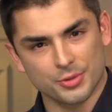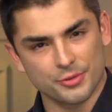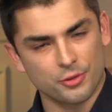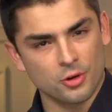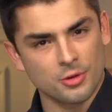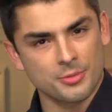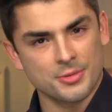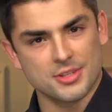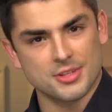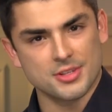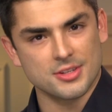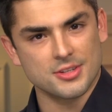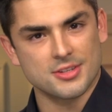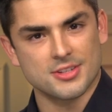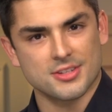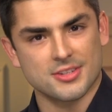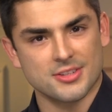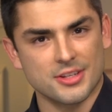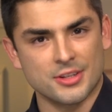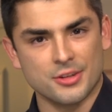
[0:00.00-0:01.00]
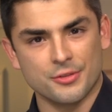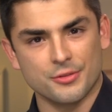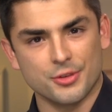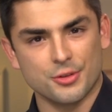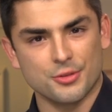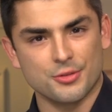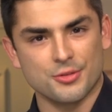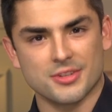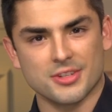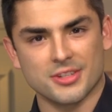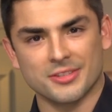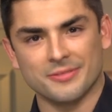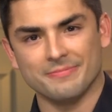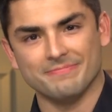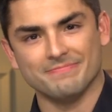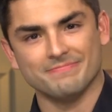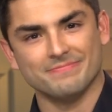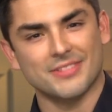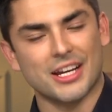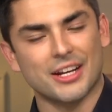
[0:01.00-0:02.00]
performances, interviews,
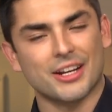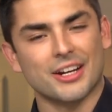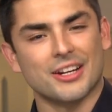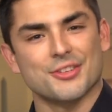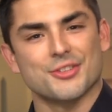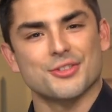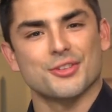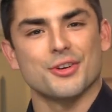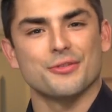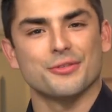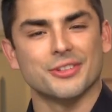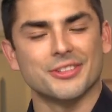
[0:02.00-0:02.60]
and that kind of stuff,